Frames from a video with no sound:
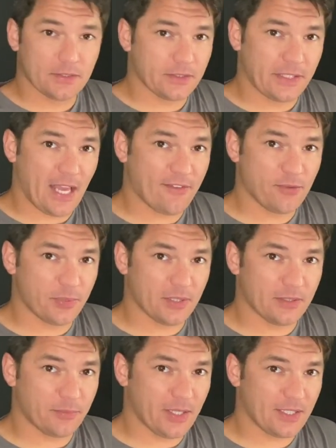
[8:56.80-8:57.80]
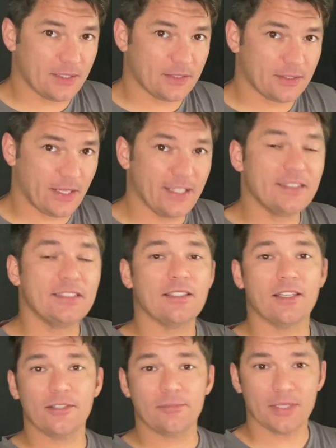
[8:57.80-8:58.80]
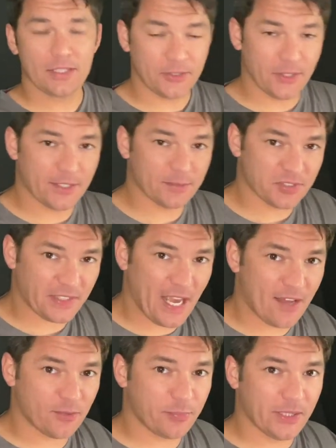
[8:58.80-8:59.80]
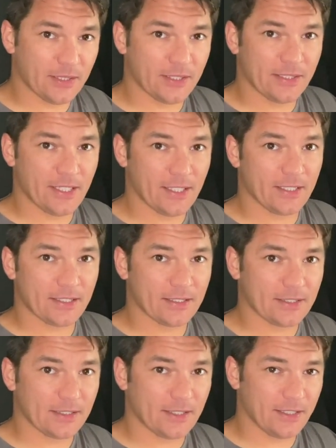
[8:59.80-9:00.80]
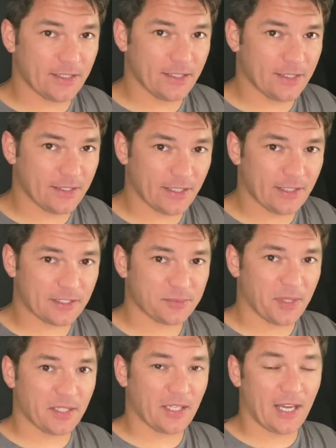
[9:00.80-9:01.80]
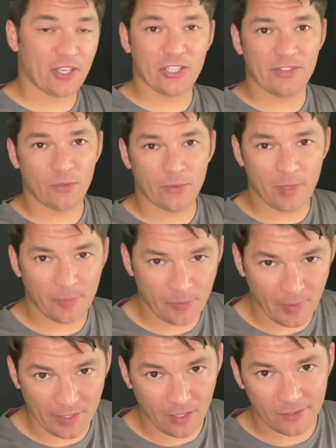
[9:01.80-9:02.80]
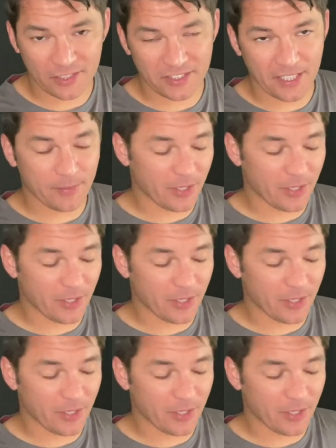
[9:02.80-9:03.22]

Gabapentin, man. eighteen hundred milligrams of Gabapentin a day. And they expect, I couldn't even remember my daughter's name